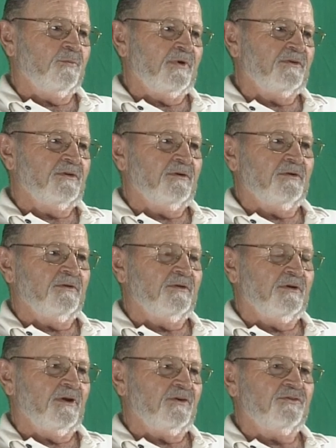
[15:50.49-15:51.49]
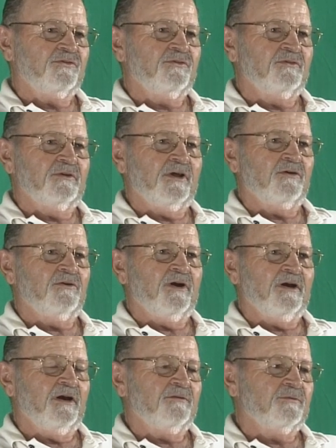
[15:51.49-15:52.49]
But then the next letter
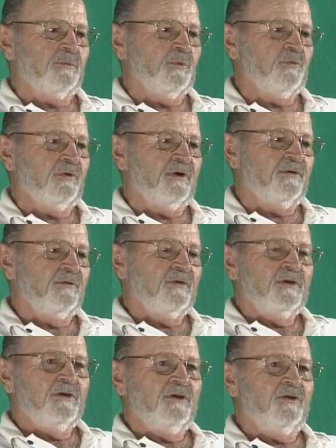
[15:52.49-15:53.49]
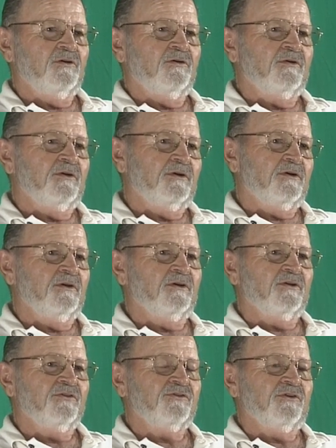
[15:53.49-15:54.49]
I got from him was he had already
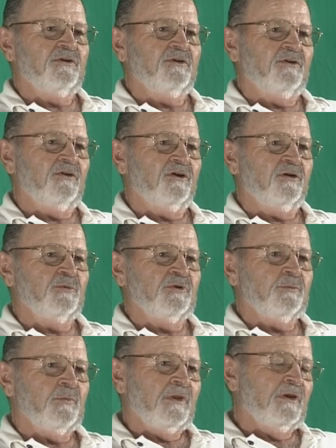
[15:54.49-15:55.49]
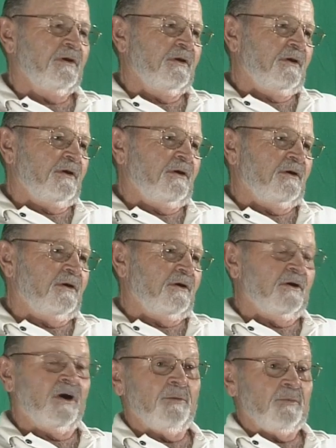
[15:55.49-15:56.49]
enlisted in the Army, uh,
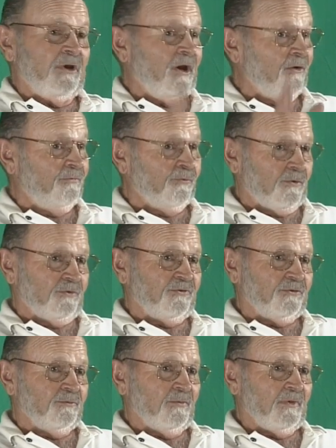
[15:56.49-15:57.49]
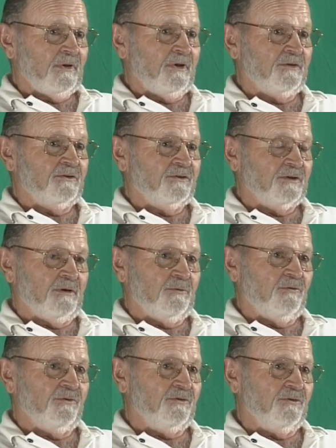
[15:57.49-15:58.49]
Army Air Force. At the time, it
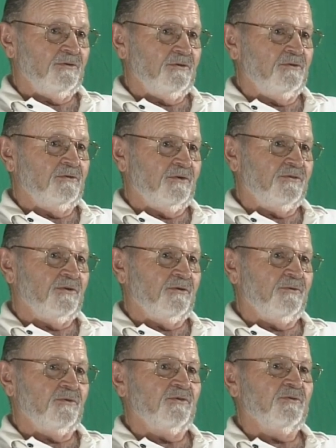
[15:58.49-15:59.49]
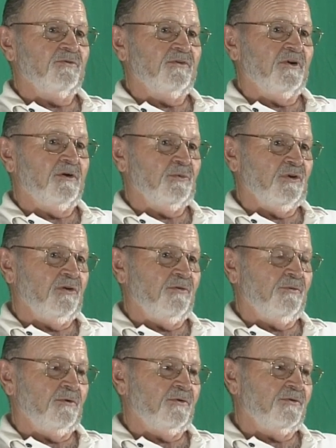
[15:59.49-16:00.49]
wasn't the U.S. Air Force; it was the Army Air
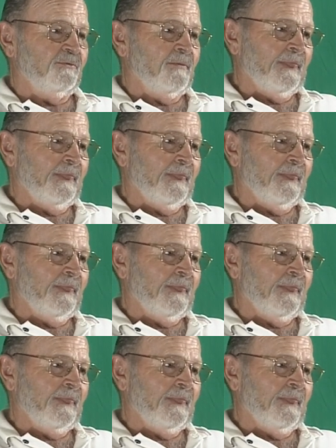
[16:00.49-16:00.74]
Force.